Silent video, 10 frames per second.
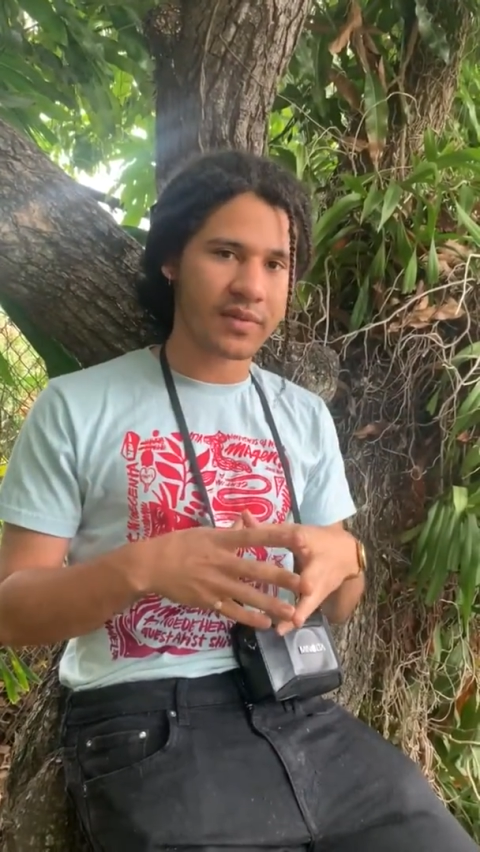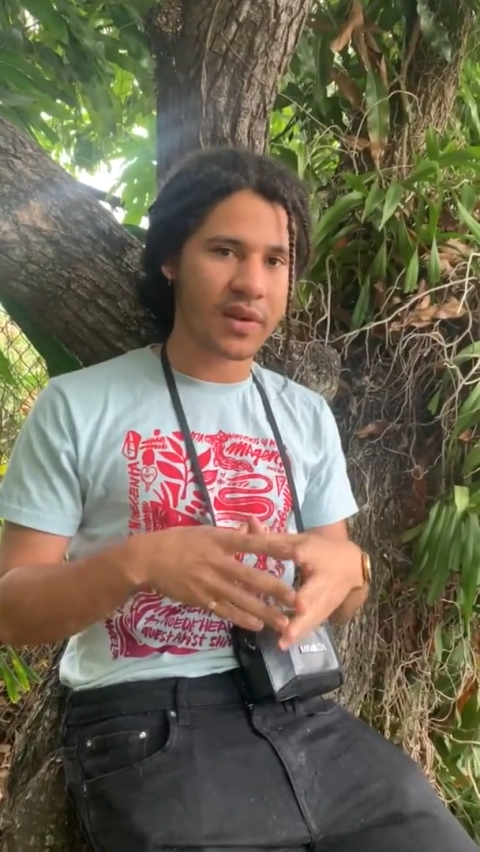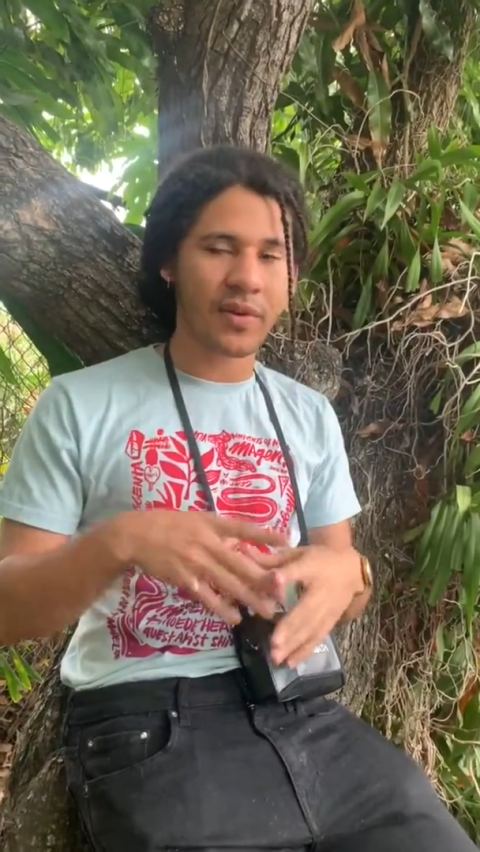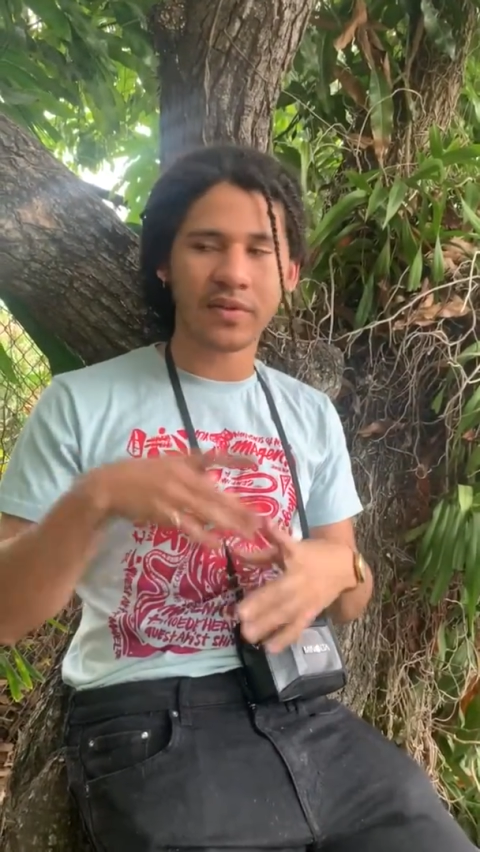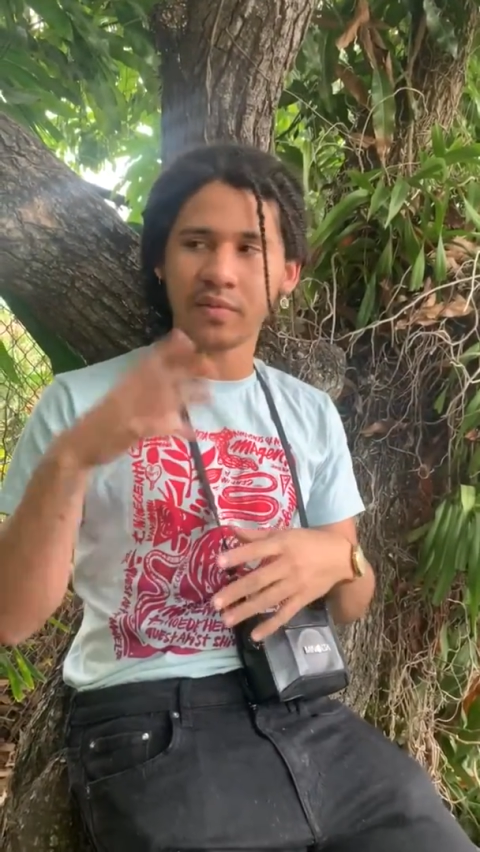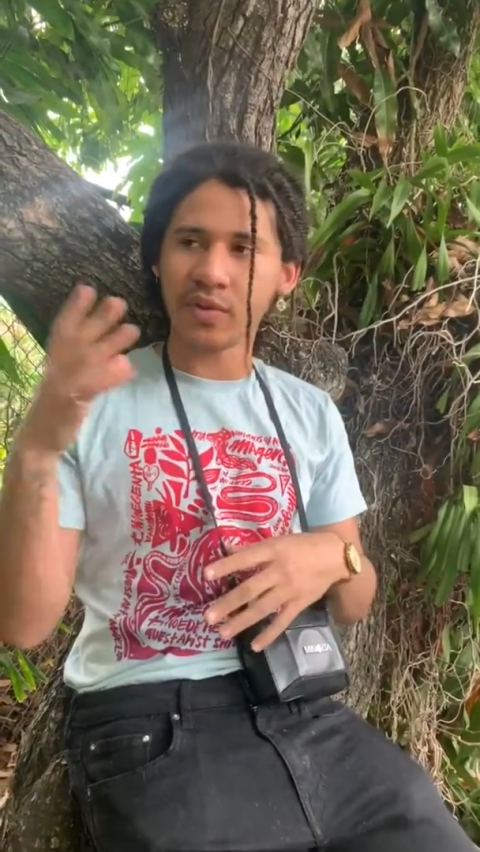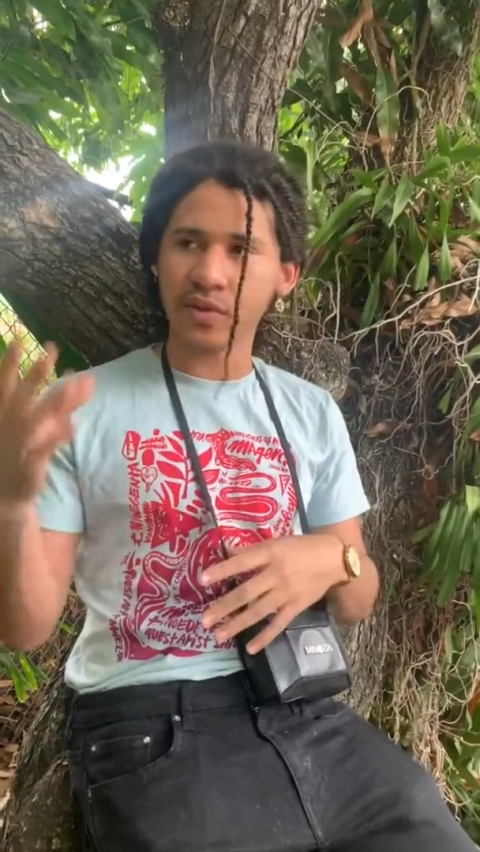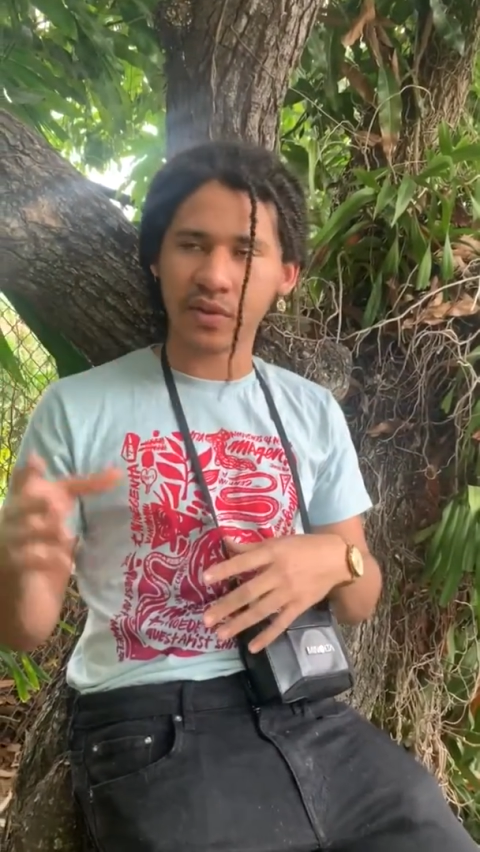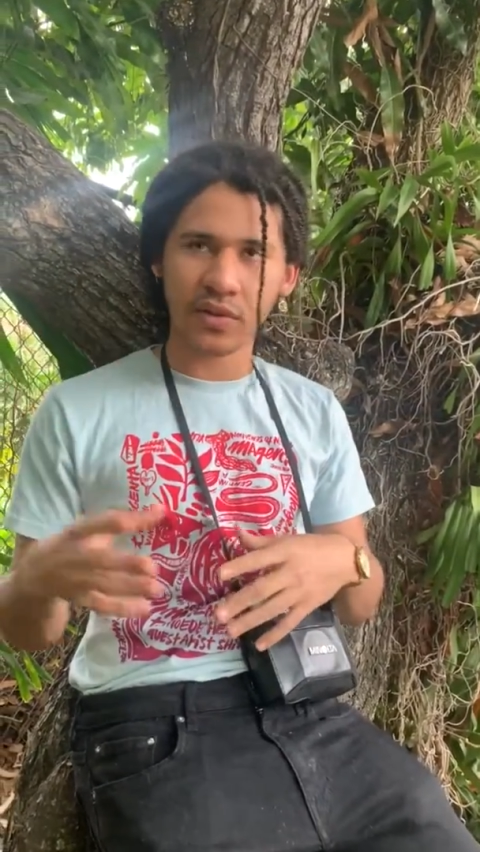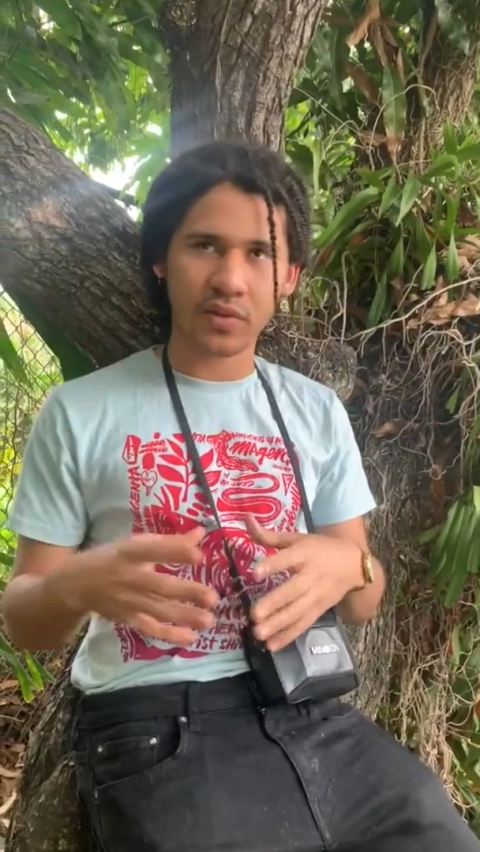So I went to
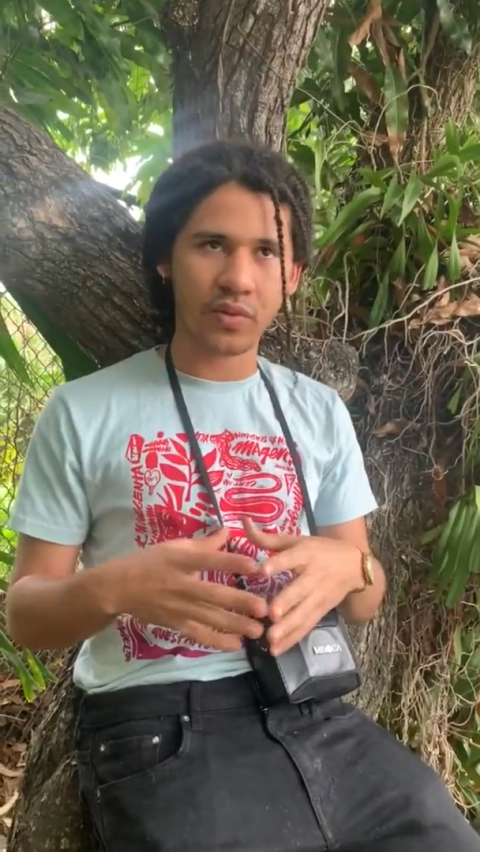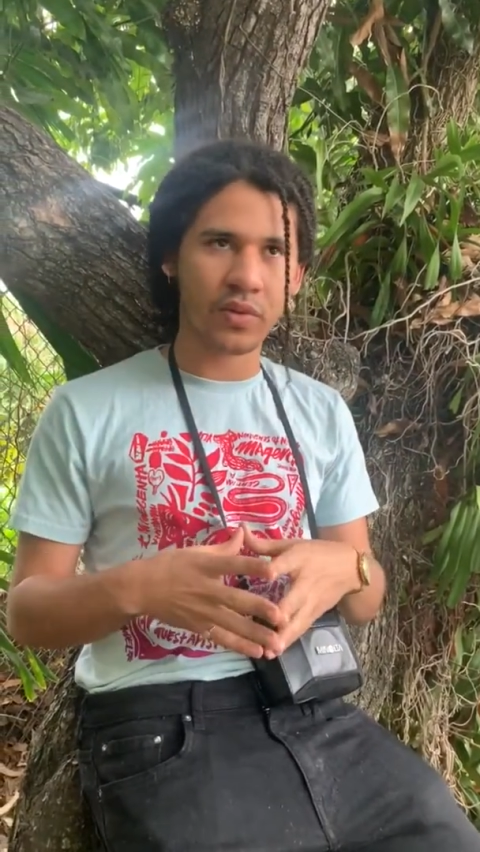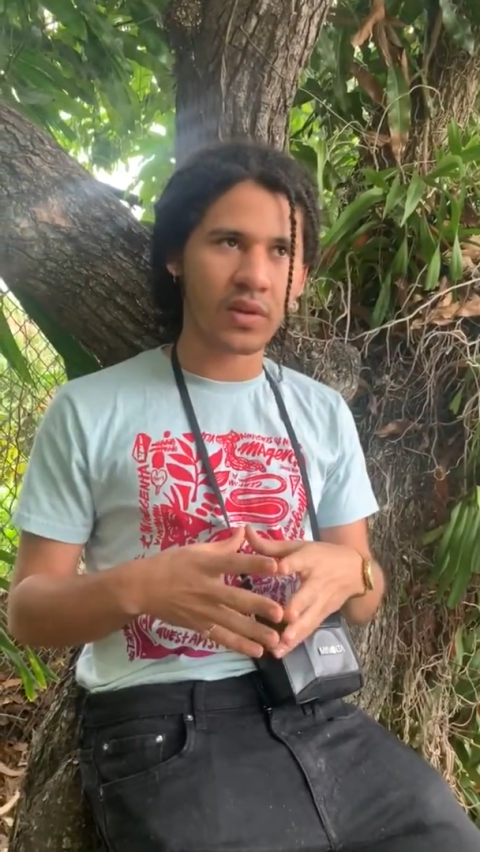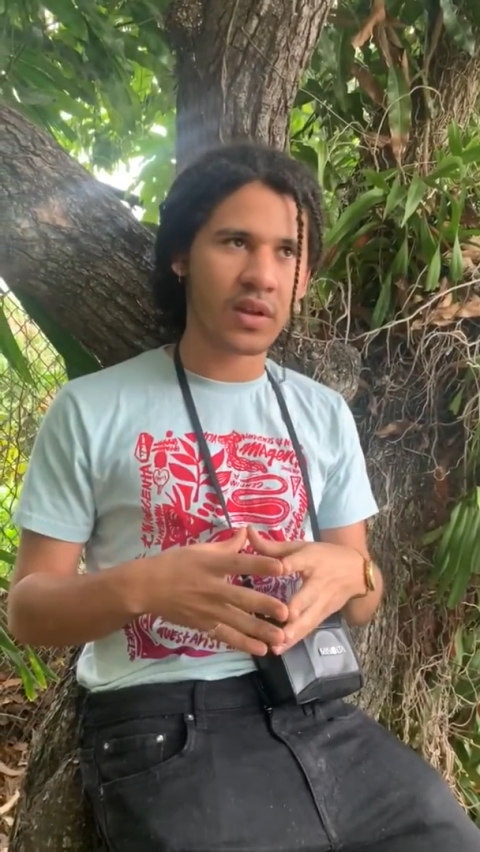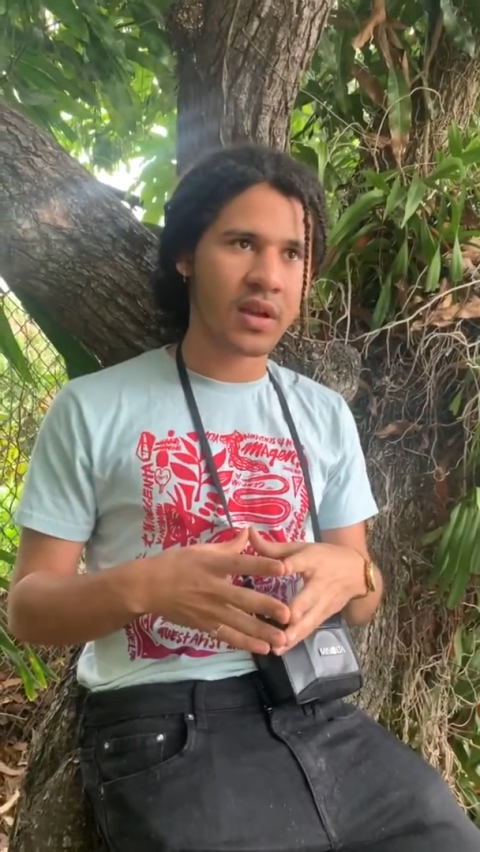music school,